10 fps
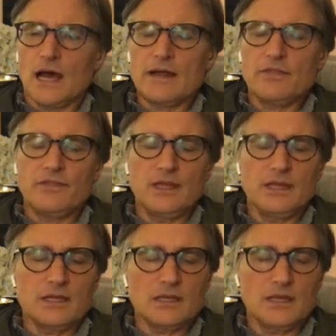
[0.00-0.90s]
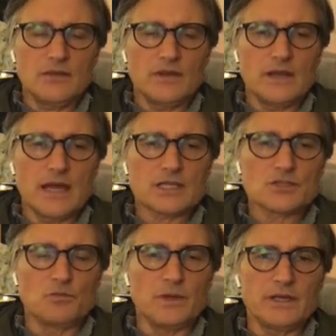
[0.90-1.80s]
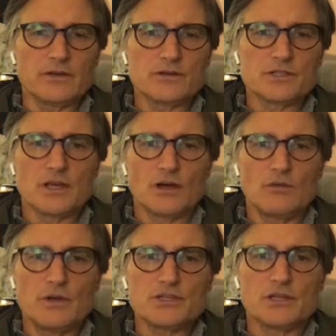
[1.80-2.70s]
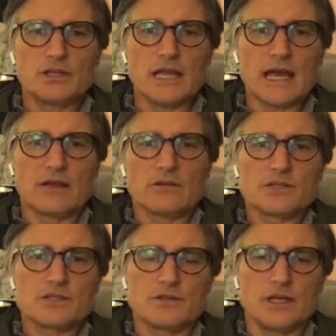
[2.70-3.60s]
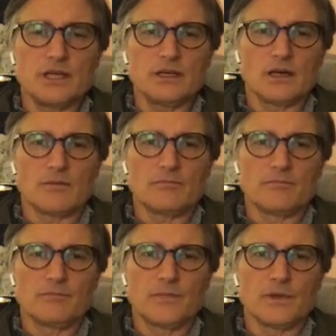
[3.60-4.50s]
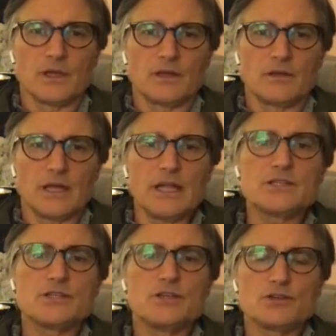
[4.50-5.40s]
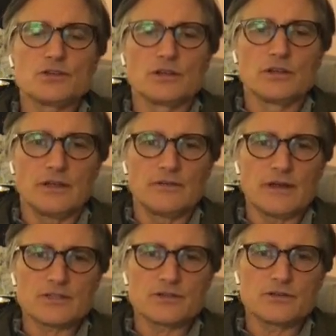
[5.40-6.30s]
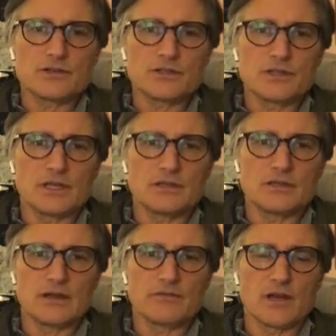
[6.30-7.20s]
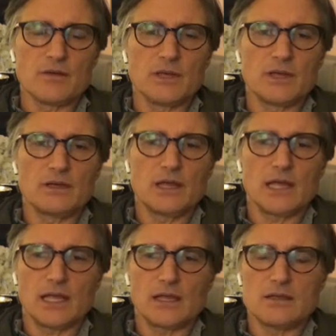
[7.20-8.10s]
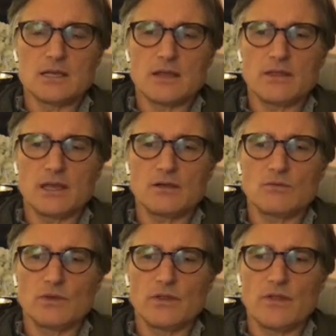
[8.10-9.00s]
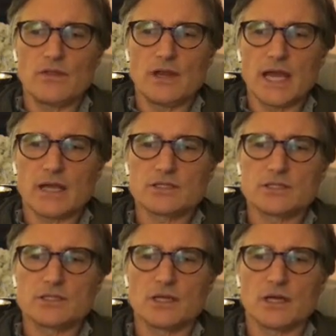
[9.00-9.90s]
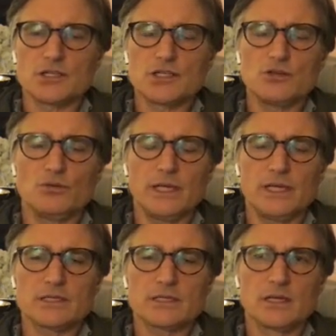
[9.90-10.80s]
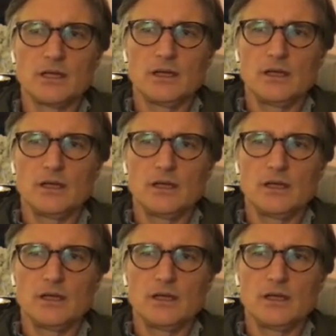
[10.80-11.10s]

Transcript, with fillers: I think in the next week or so, we should announce the um, uh, institutional investors that have come in. And I think within the next uh, two weeks,